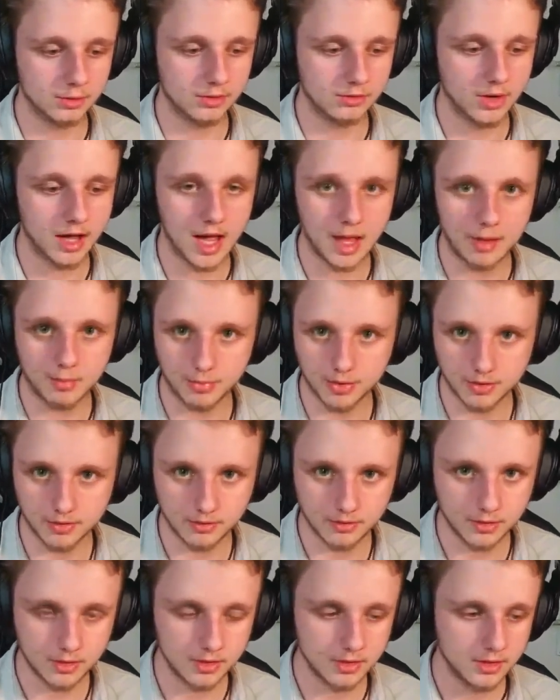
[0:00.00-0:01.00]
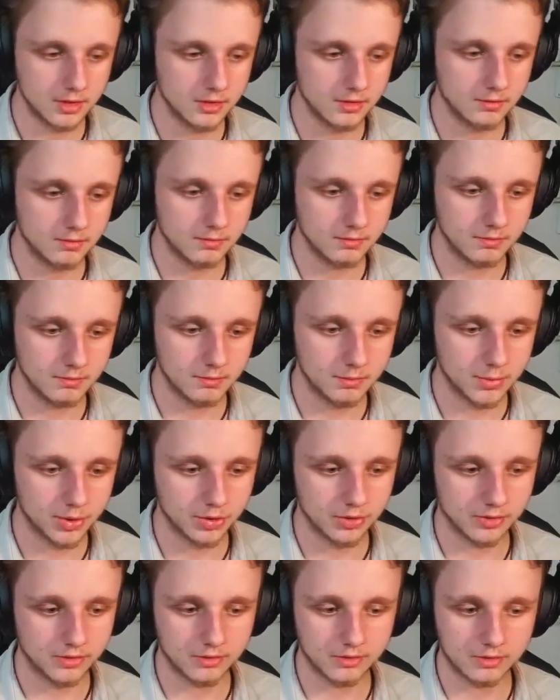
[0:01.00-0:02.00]
to happen.
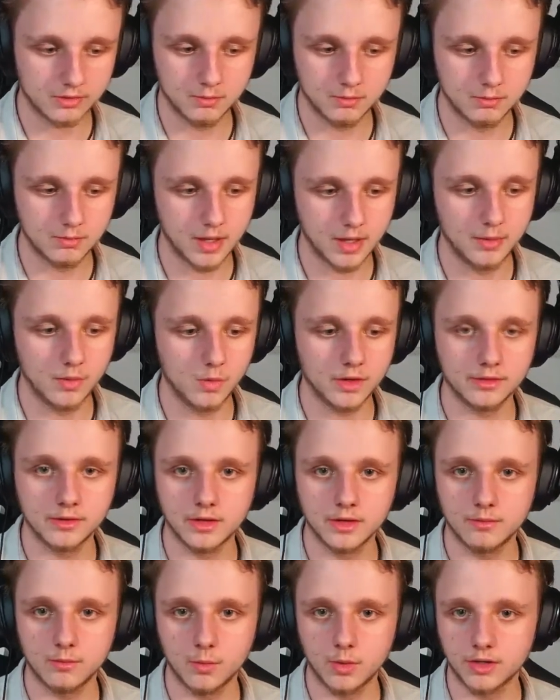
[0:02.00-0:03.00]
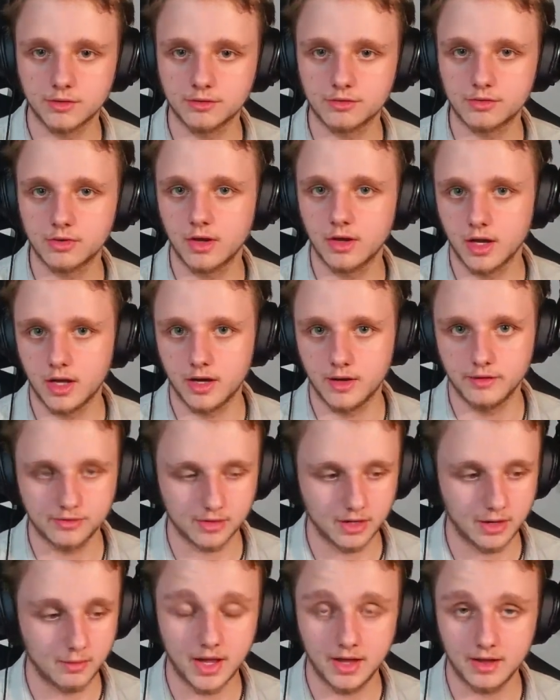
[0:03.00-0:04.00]
But maybe once in your
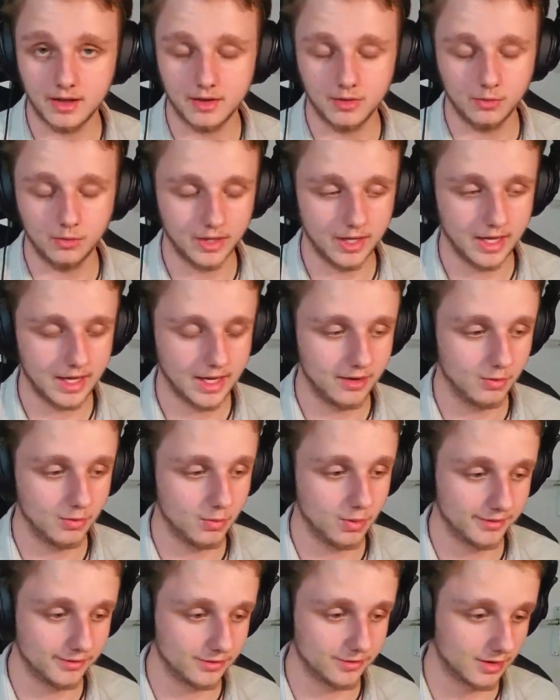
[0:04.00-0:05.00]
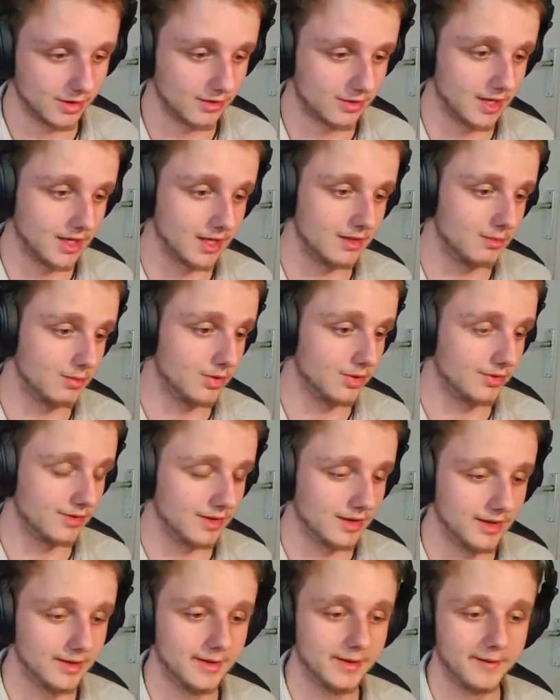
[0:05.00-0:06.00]
lifetime. I only had it once, I think, but
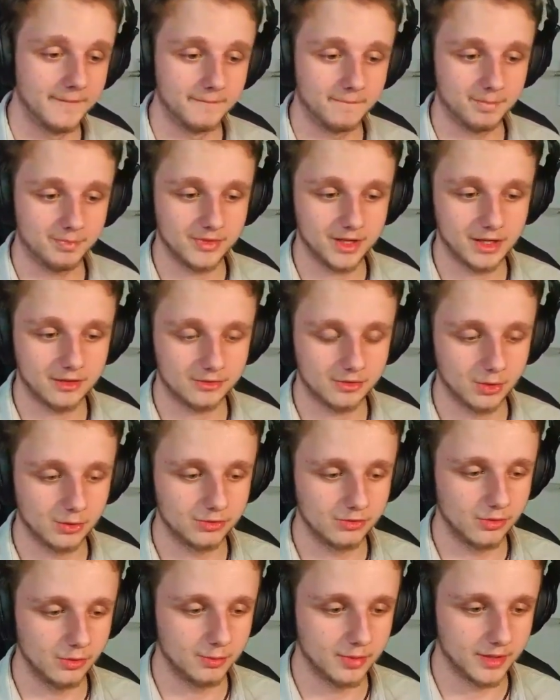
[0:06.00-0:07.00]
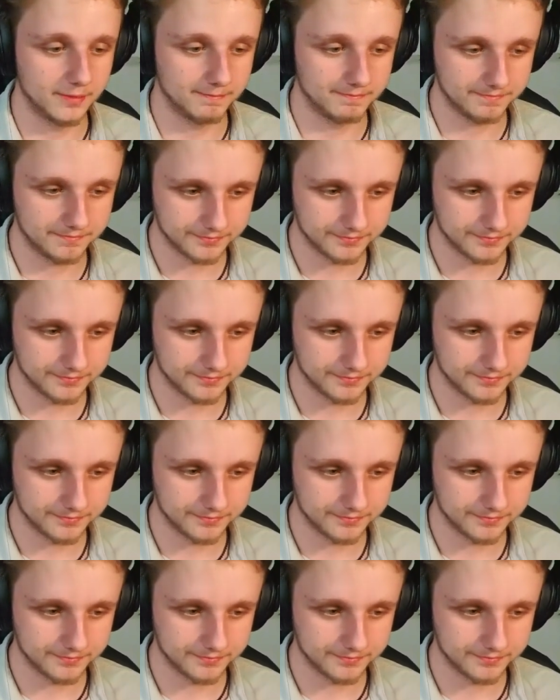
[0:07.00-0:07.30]
it's so stupid.